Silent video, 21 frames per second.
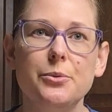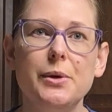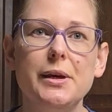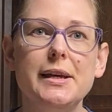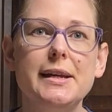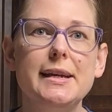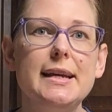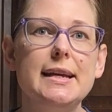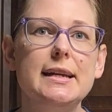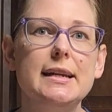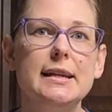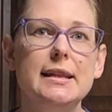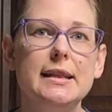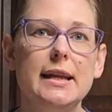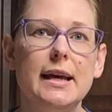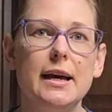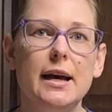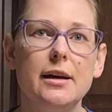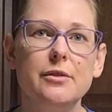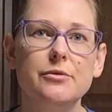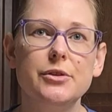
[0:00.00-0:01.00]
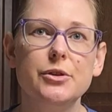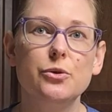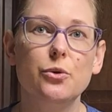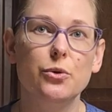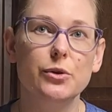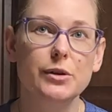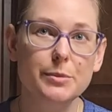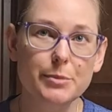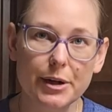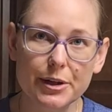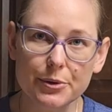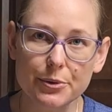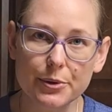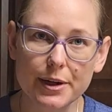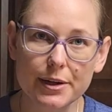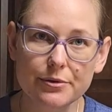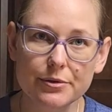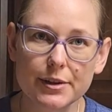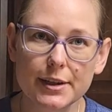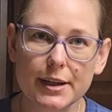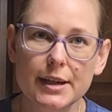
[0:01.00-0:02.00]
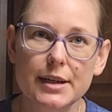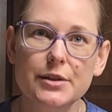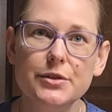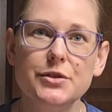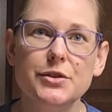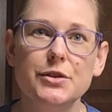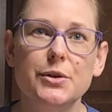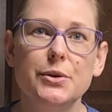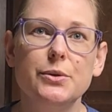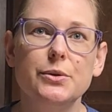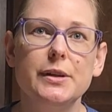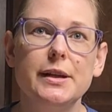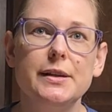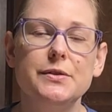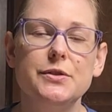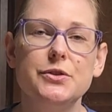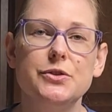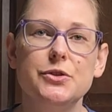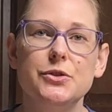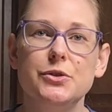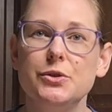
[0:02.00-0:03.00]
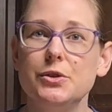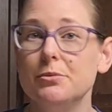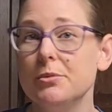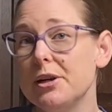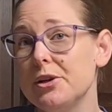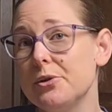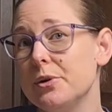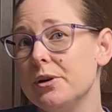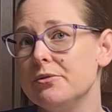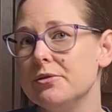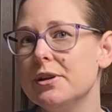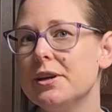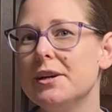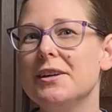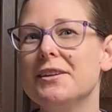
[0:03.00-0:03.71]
We can heat it in the oven or the microwave, so let's do the microwave.